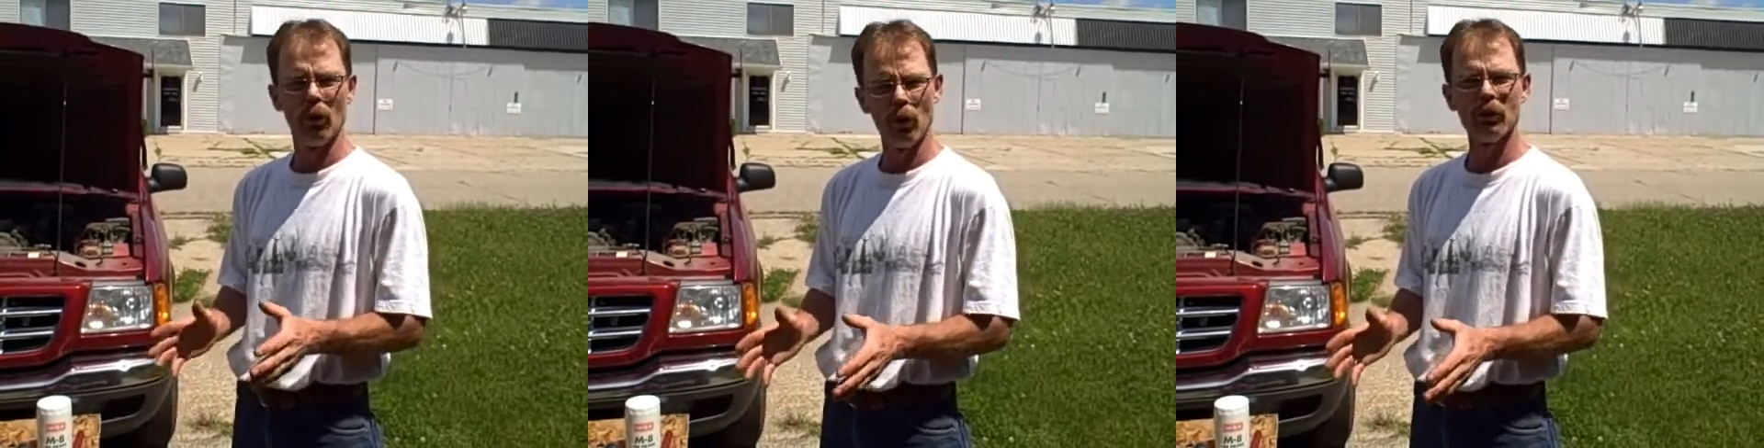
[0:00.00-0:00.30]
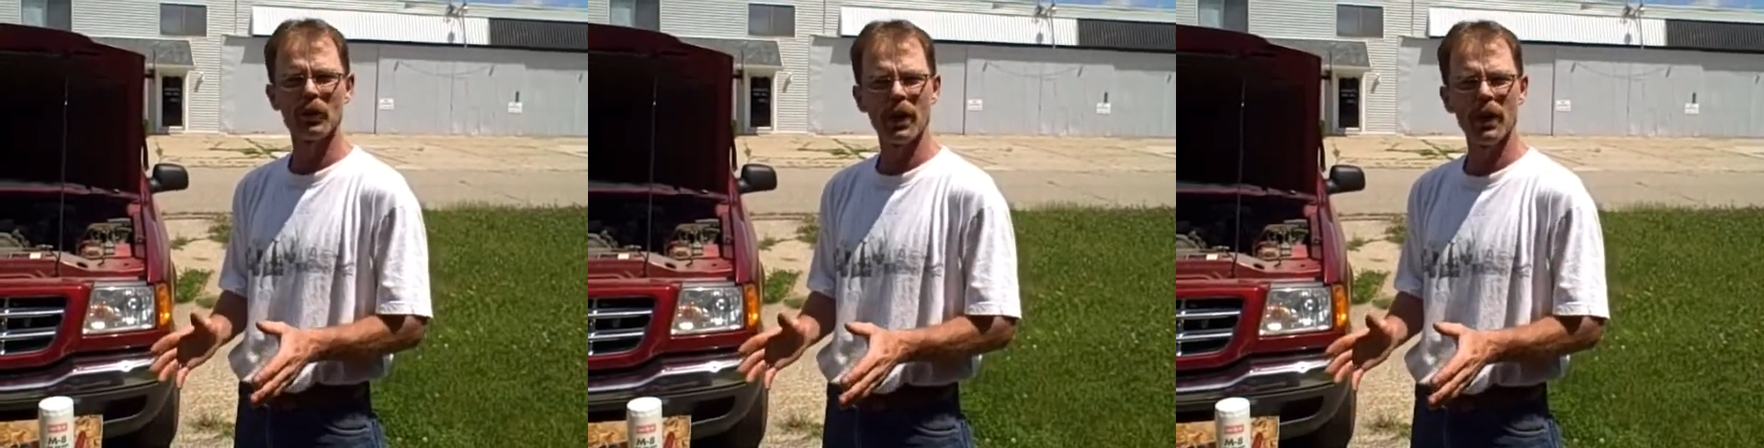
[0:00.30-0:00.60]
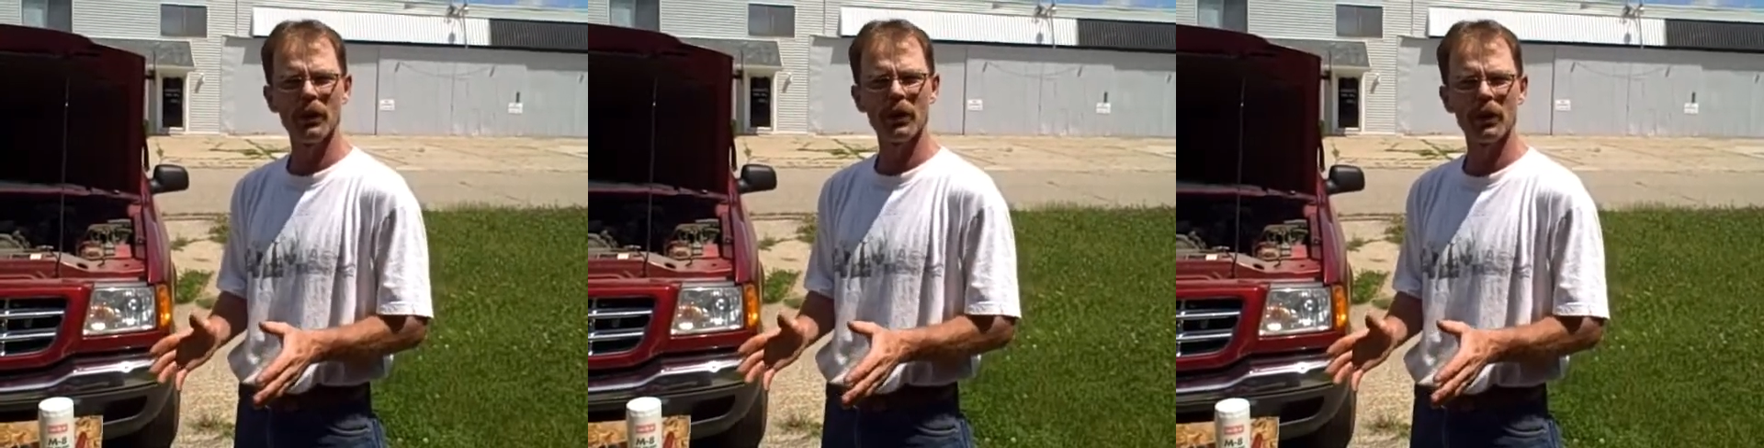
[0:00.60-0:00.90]
an oil
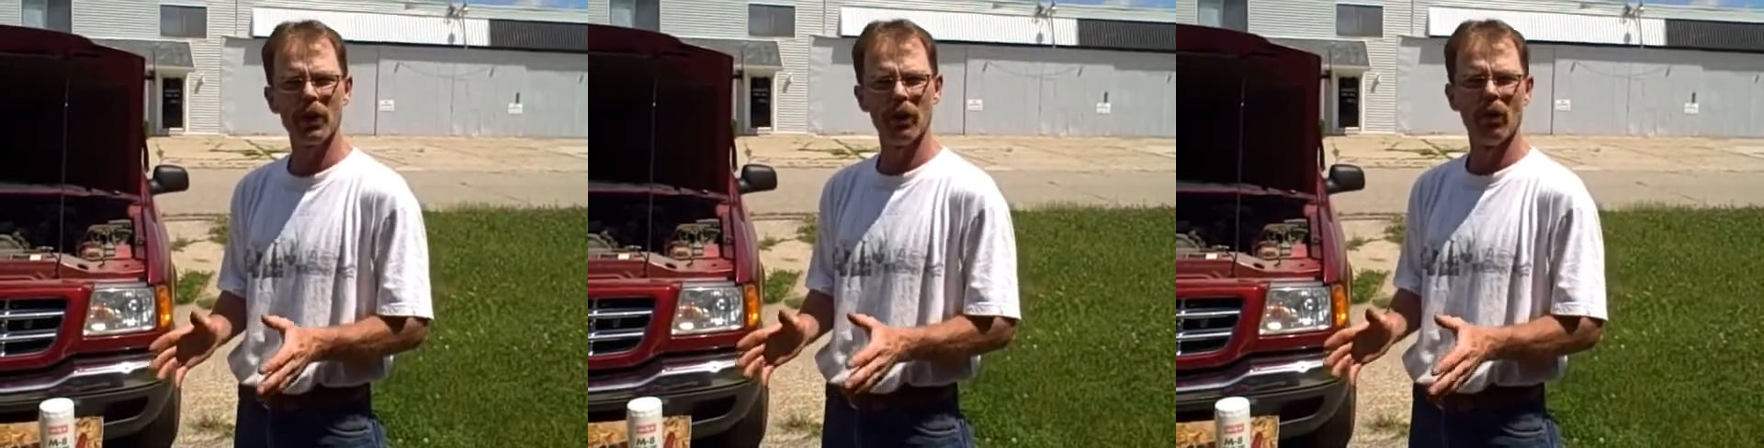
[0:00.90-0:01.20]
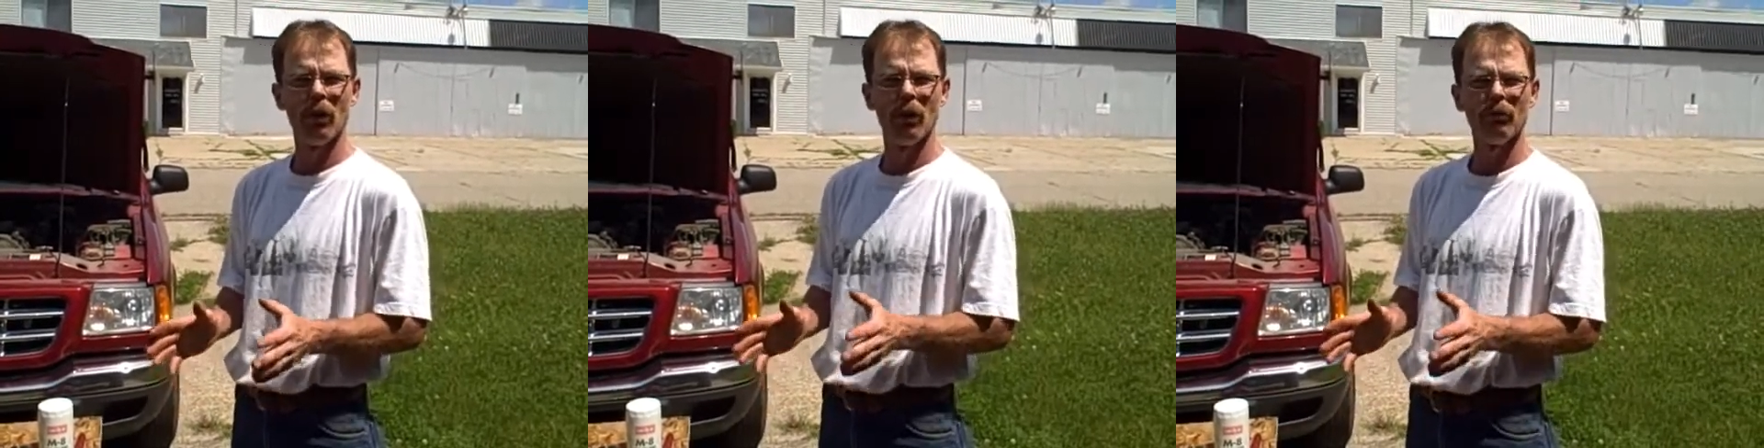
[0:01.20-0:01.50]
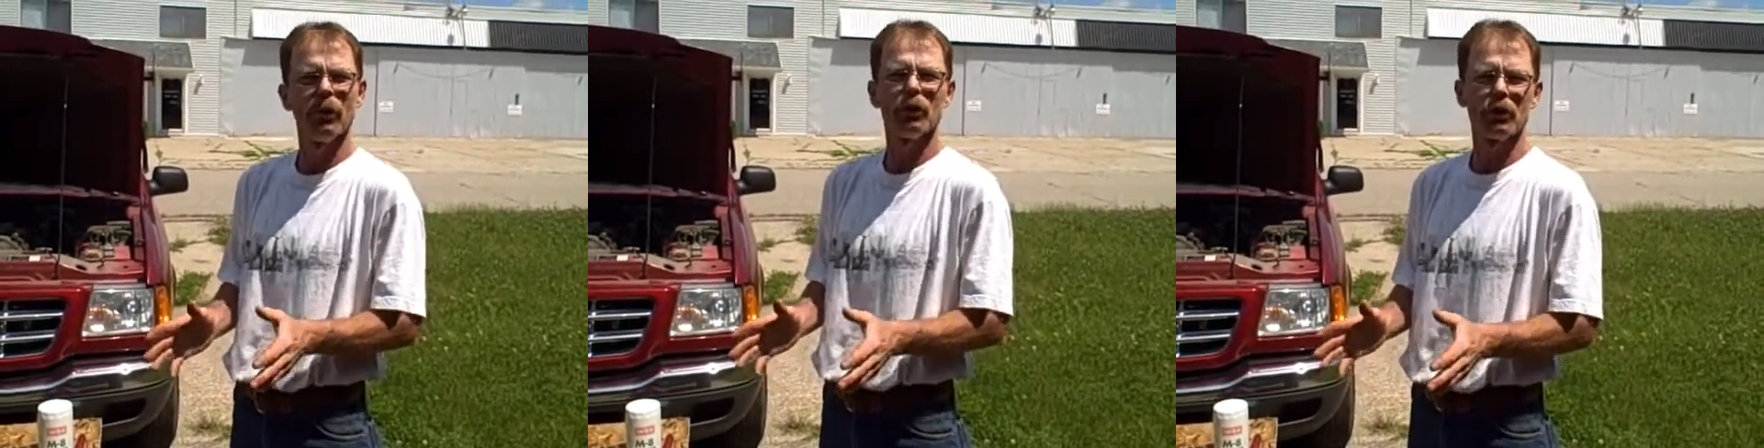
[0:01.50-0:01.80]
change and a
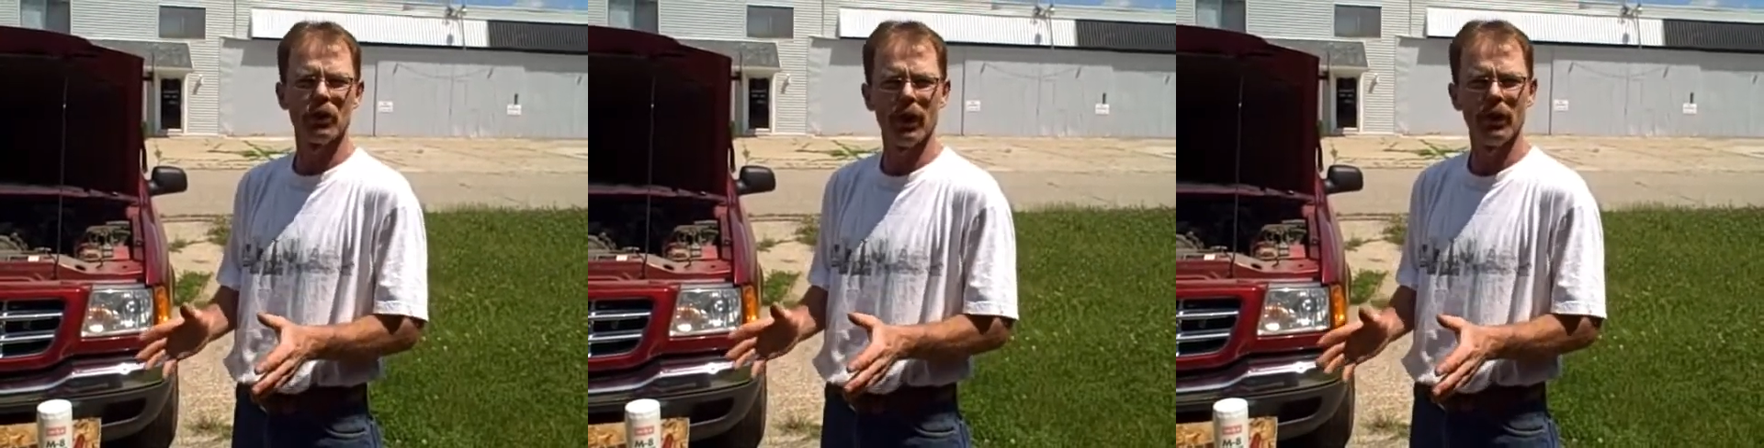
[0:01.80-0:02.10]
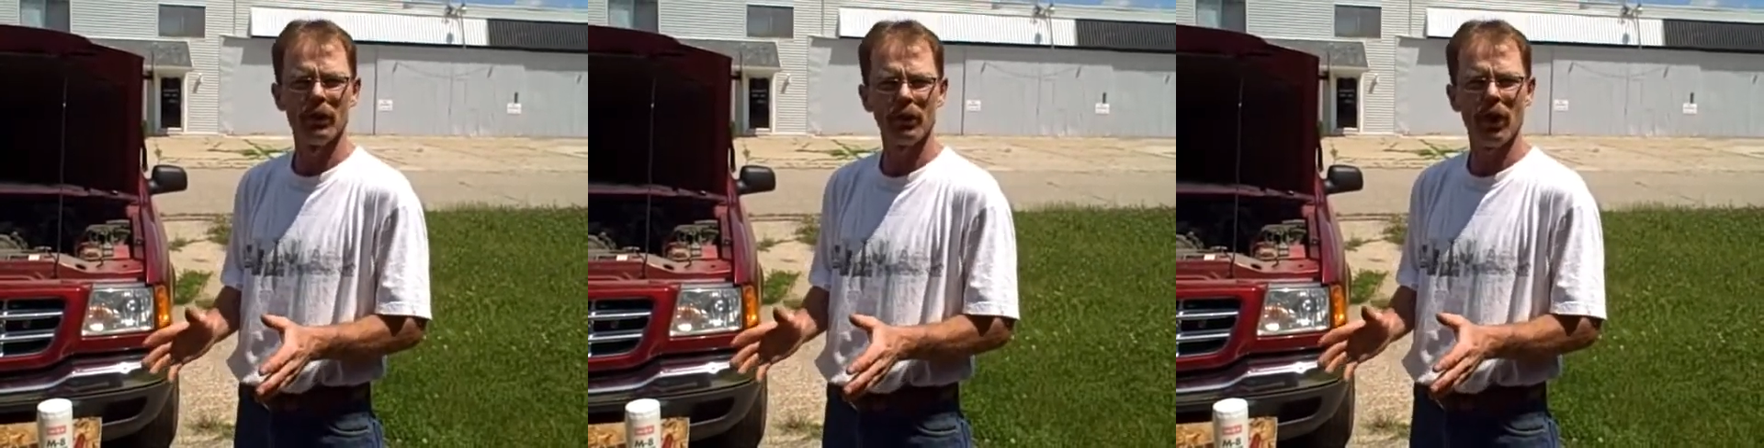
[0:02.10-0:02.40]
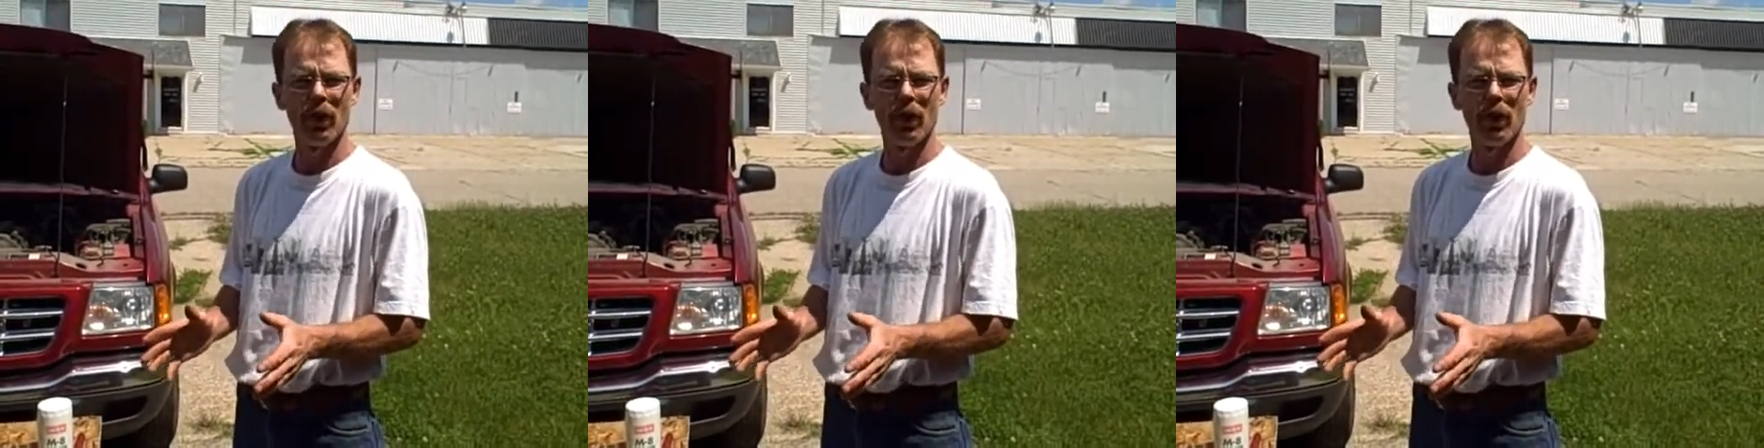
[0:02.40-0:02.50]
filter change